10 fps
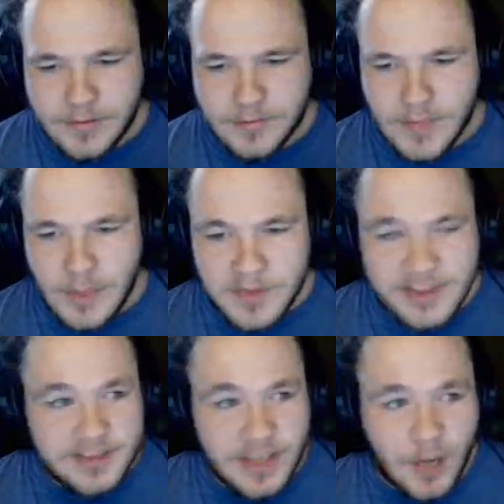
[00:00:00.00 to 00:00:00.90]
He
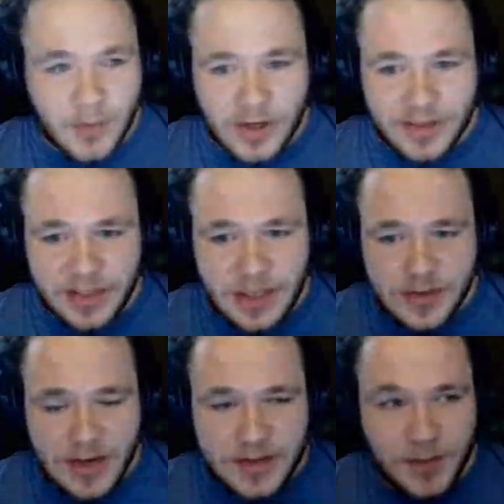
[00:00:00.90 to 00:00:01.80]
wasn't dumb or anything.
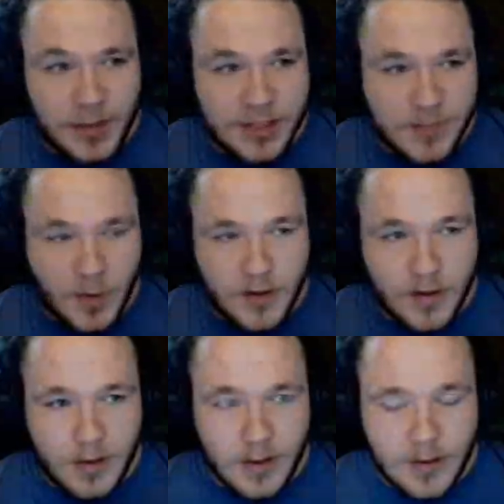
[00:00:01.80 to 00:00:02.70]
He's actually pretty
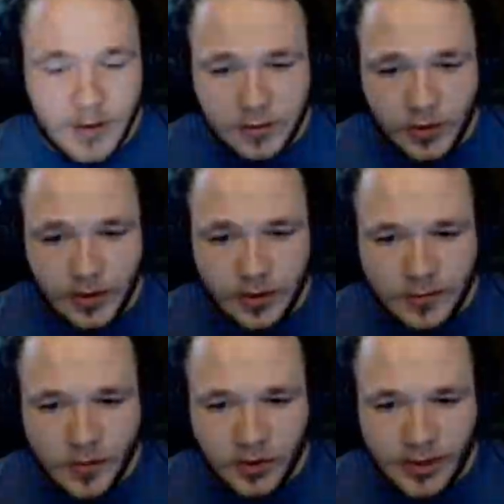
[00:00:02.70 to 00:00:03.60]
smart and learning
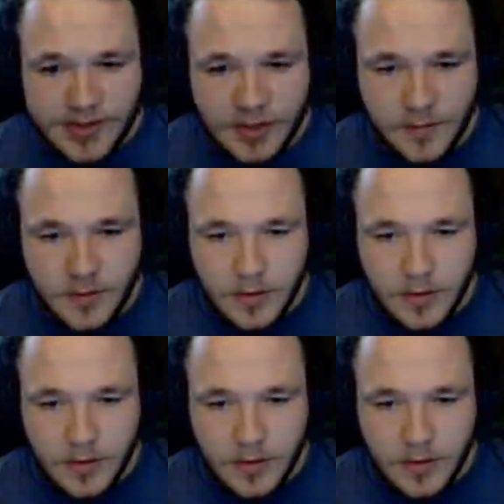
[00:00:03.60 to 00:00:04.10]
all that stuff.